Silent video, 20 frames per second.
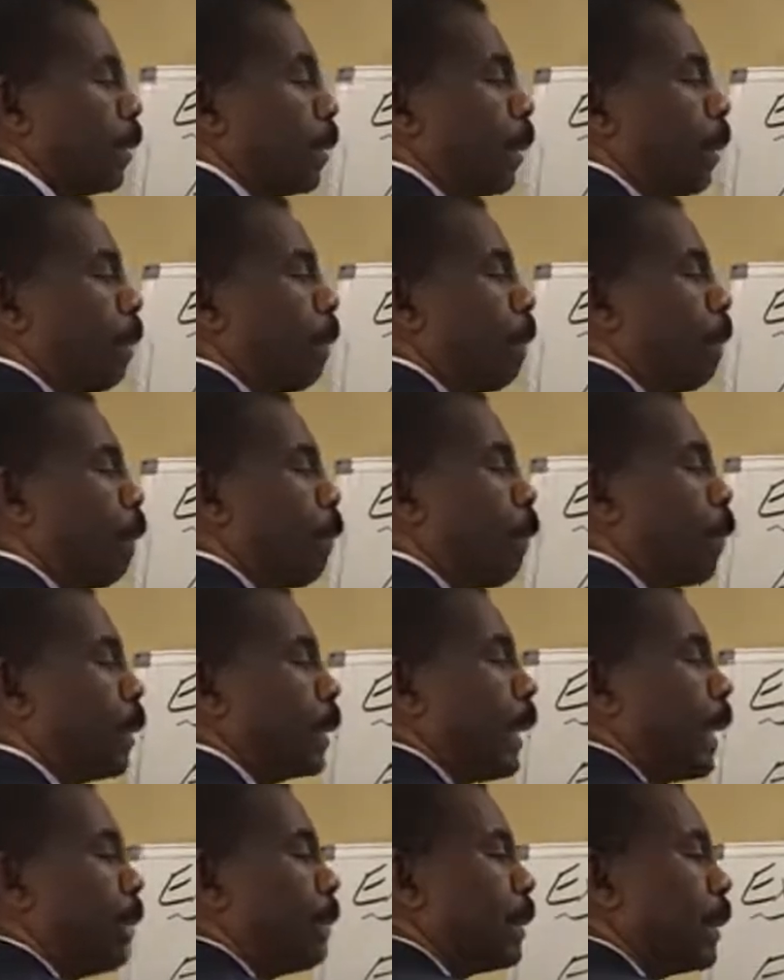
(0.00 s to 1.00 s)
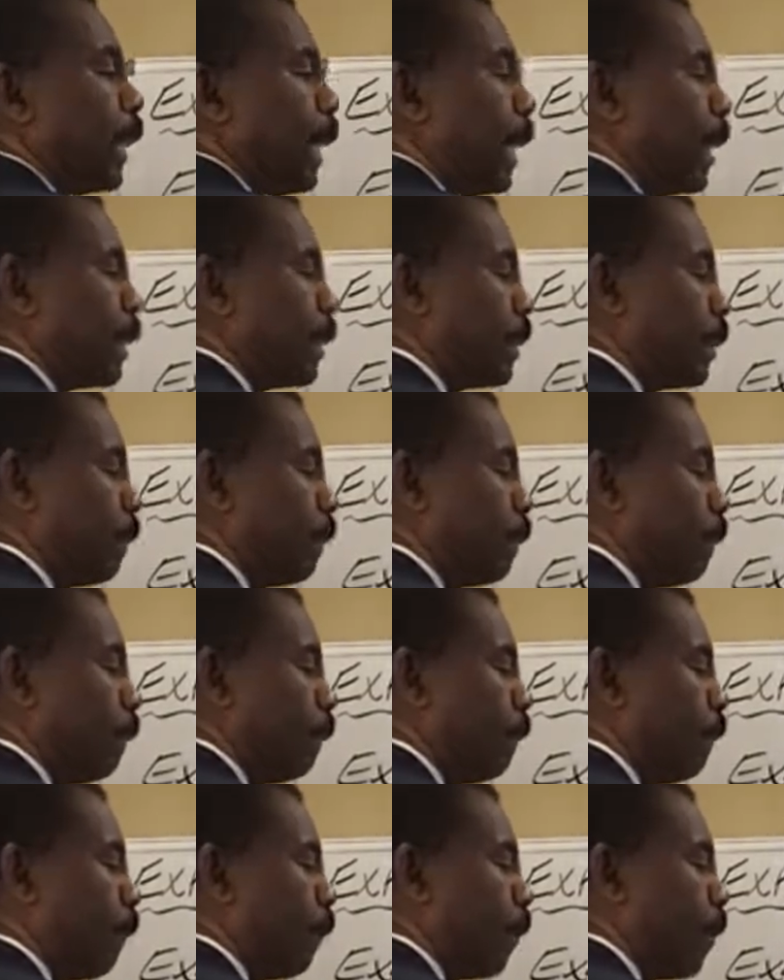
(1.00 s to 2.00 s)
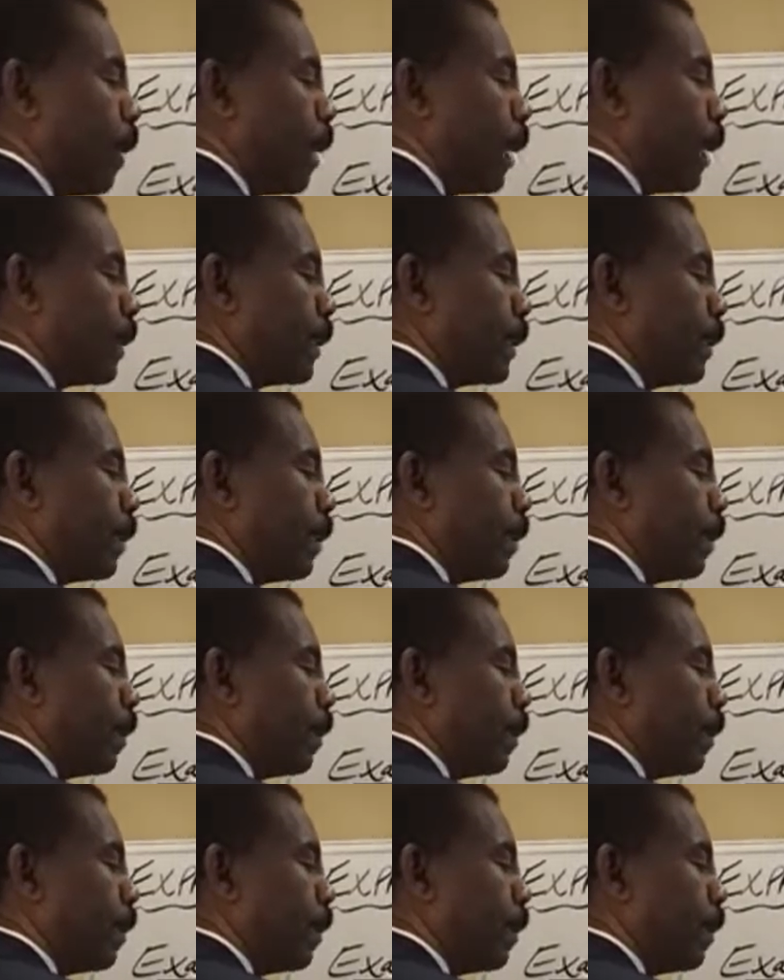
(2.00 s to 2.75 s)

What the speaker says: Now 4 times x, 4x.